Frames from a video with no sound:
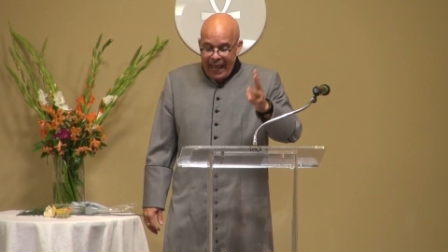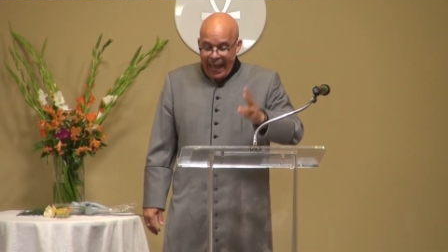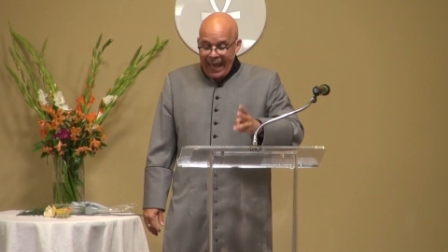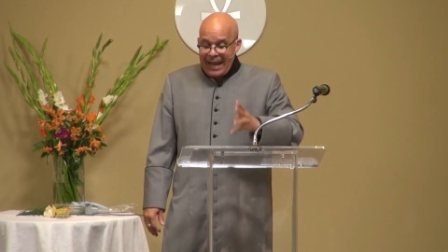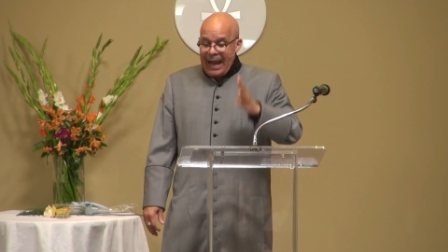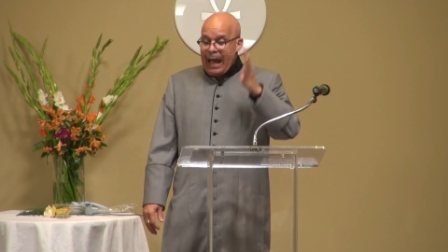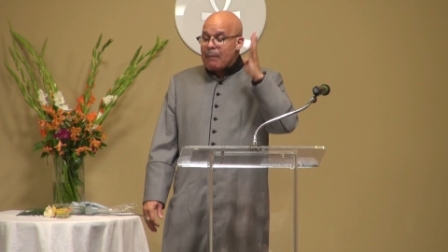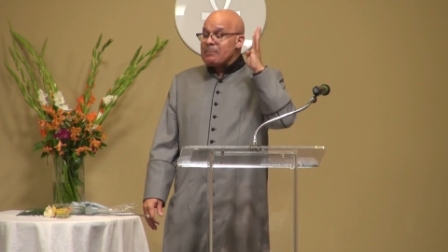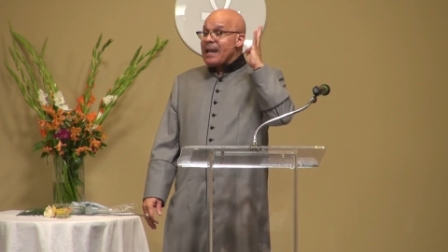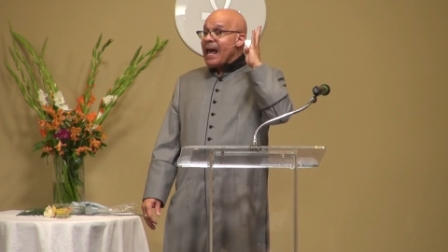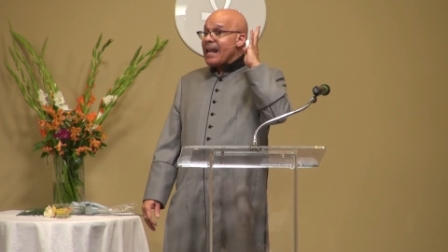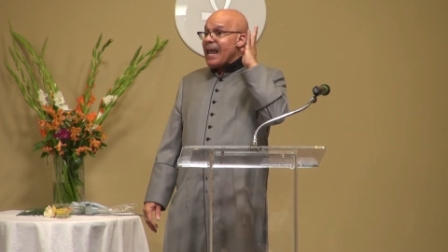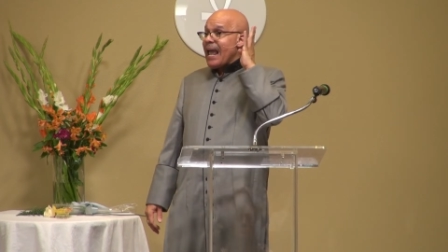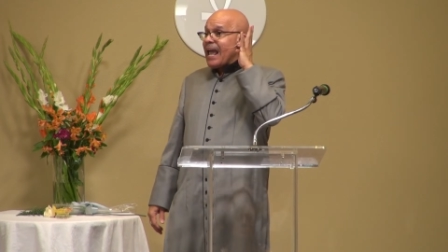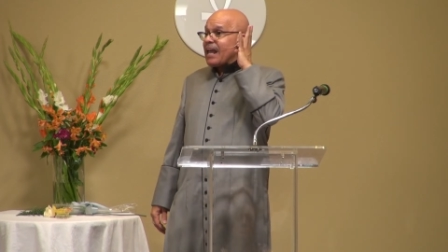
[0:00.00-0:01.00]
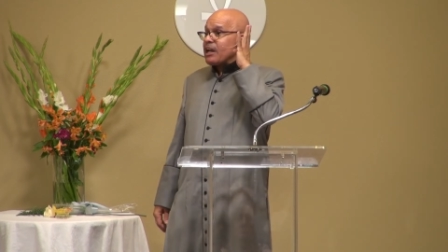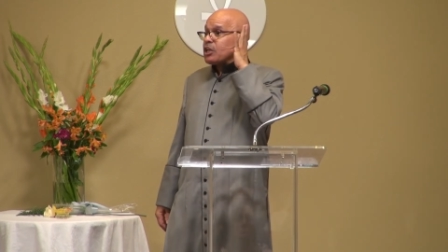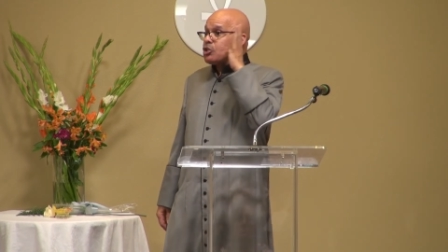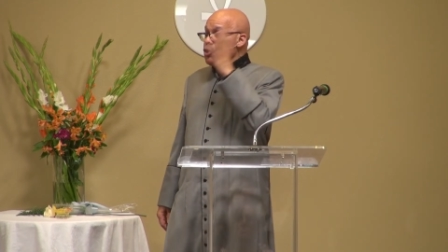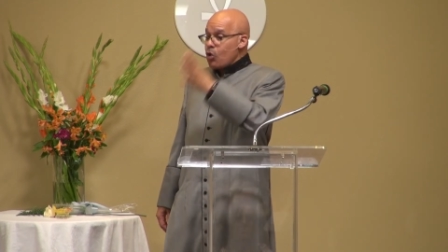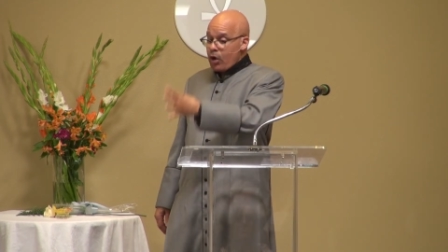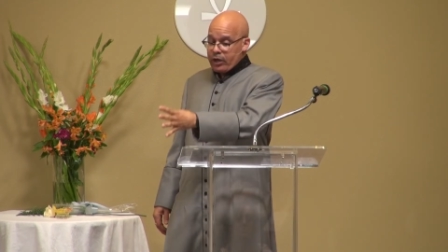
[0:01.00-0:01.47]
and I'm not
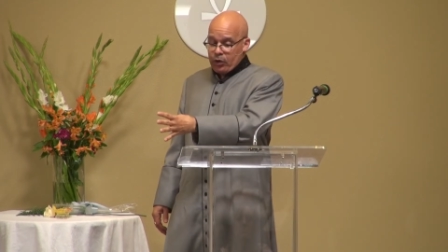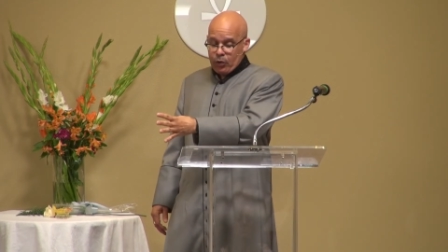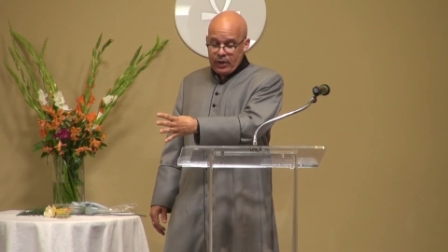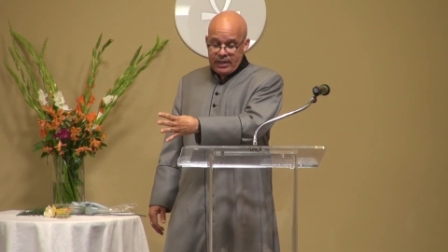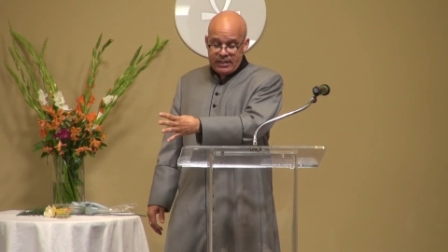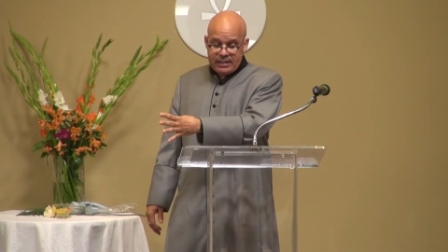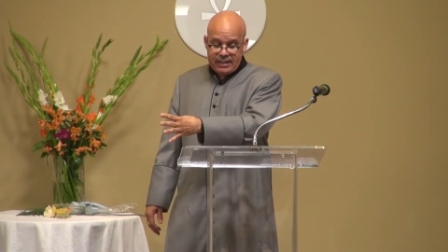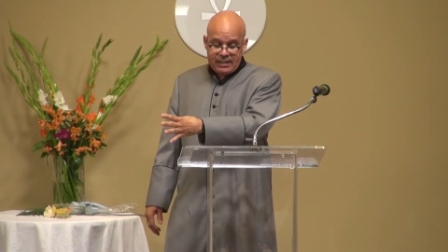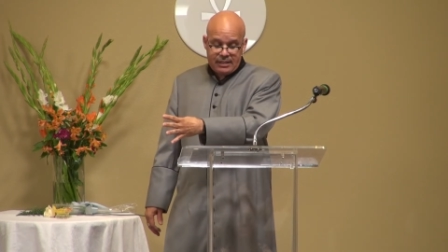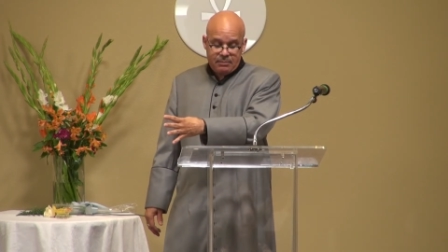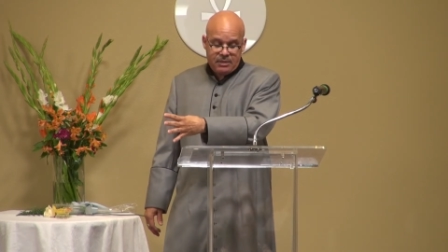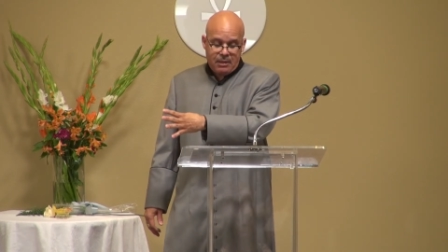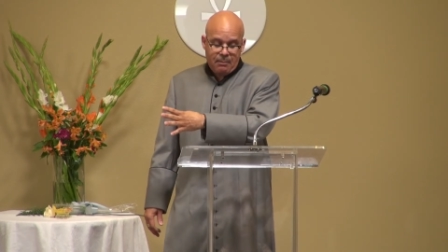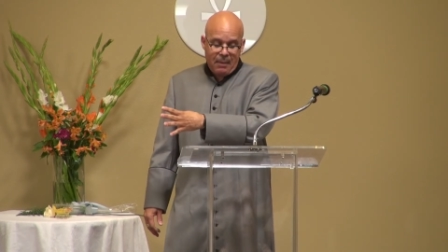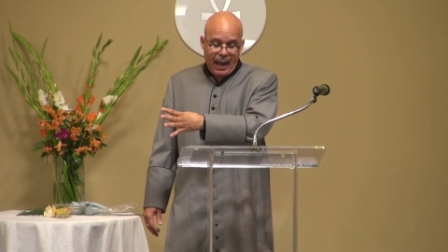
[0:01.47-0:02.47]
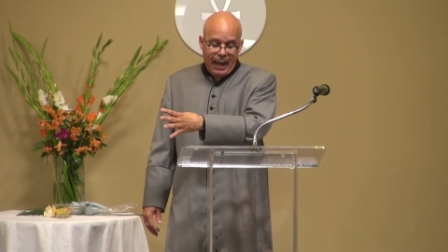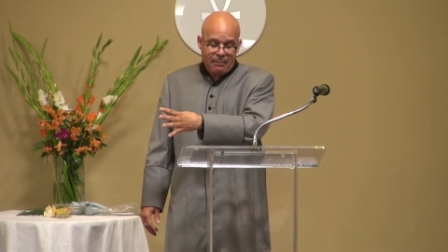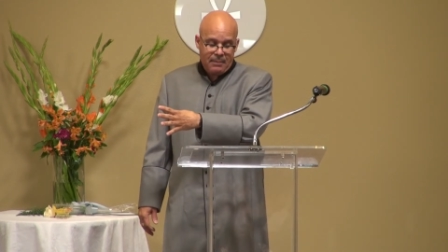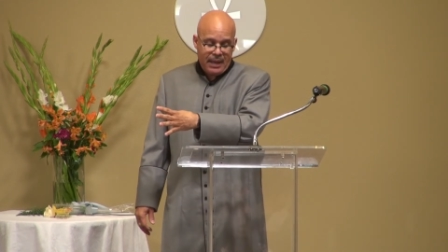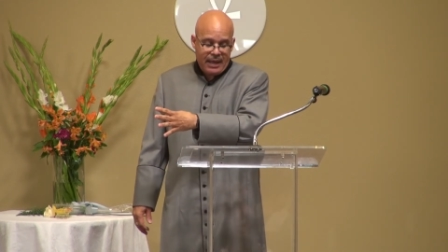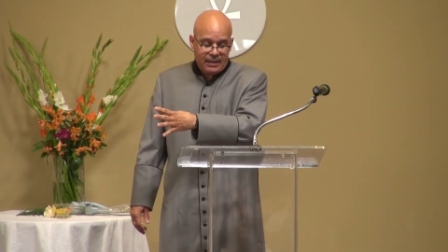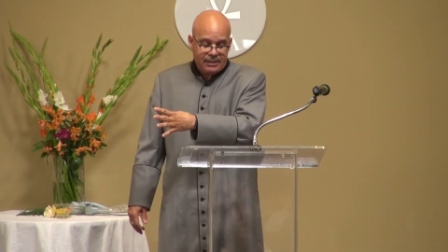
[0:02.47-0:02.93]
adding your criticism to my
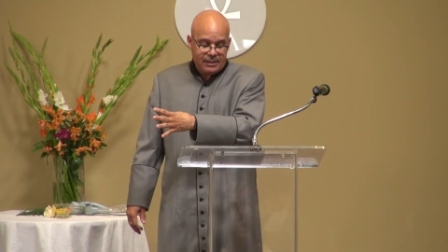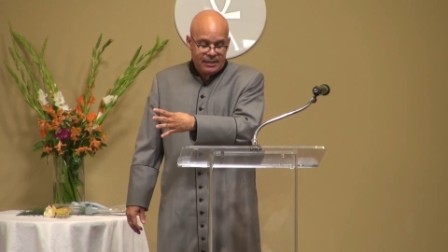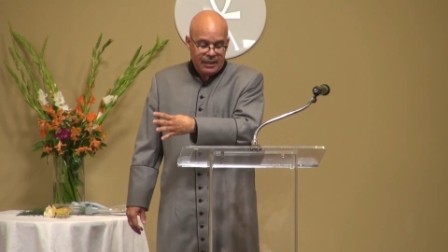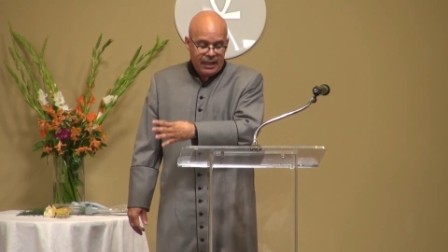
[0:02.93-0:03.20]
mess.